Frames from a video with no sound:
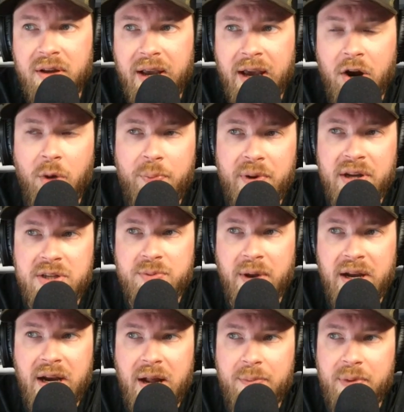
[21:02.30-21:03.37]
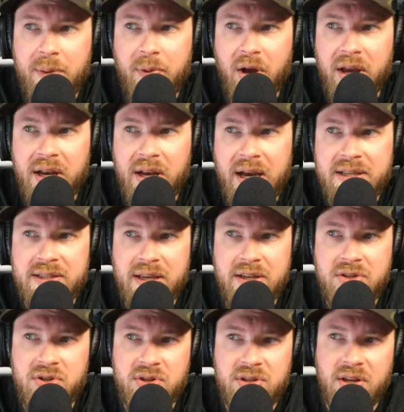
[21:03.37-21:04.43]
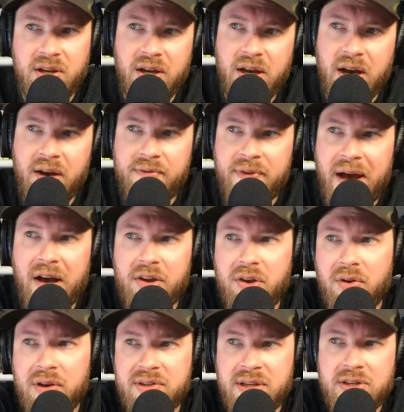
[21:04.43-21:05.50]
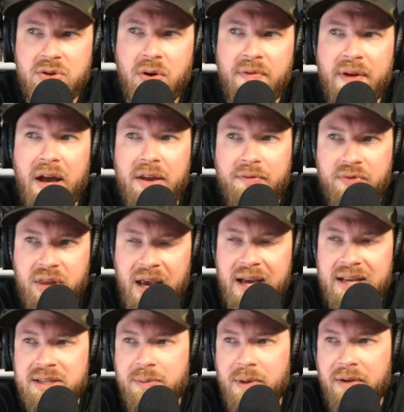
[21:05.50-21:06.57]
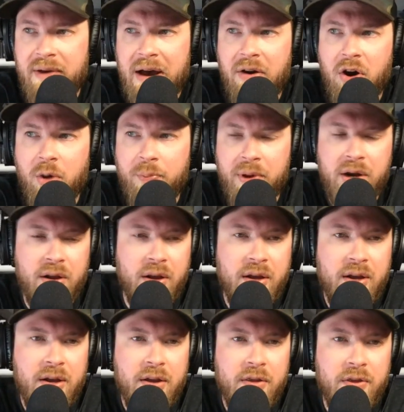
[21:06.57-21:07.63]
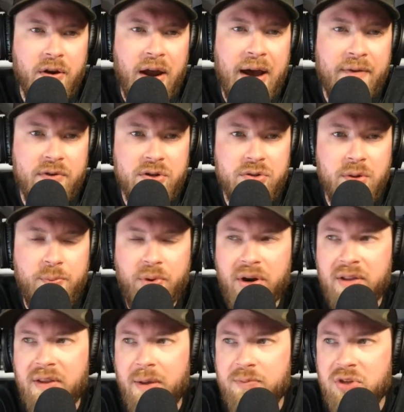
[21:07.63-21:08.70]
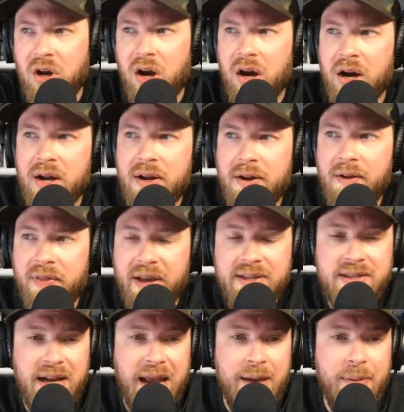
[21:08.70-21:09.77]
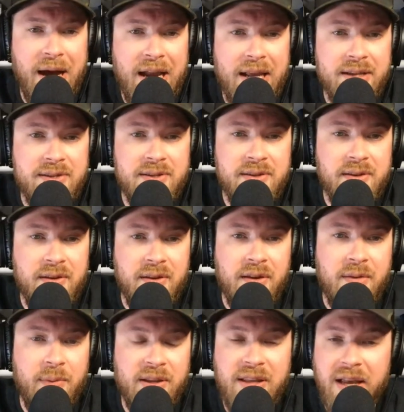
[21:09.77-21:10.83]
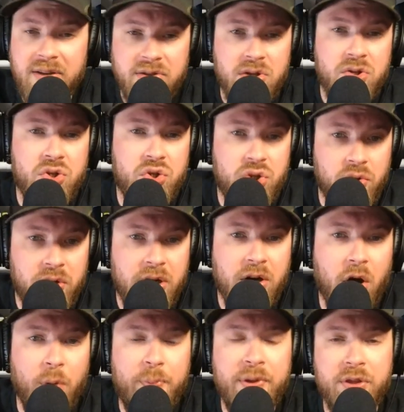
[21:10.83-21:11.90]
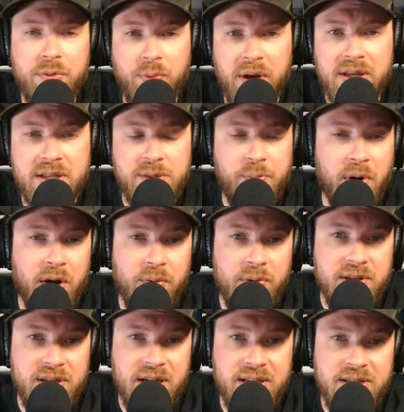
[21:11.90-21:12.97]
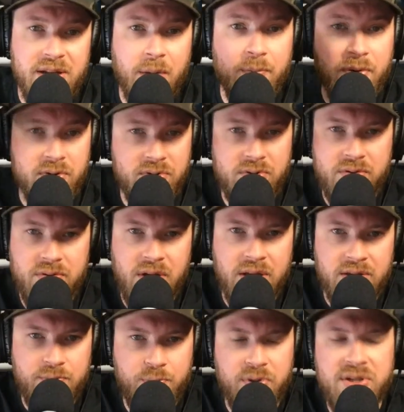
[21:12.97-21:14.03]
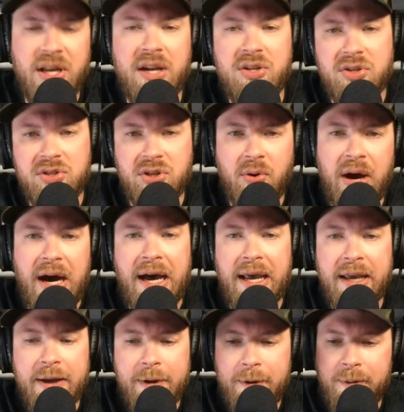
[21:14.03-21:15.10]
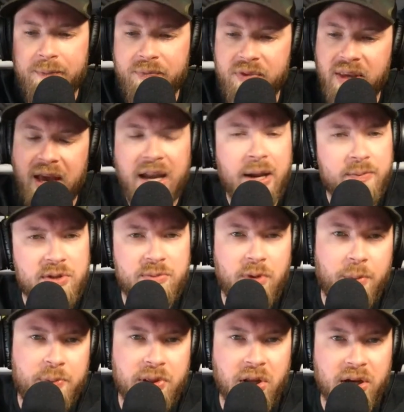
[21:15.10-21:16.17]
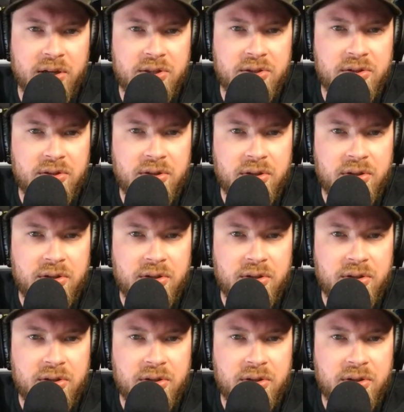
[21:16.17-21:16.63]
And openness rating on B-ball index is just a value, a Z-score value for the estimate of how open their average three-point attempts are. That's an A-. McDaniels is shooting open threes. It's part of the reason his numbers, his percentage is so high. Get him some open looks.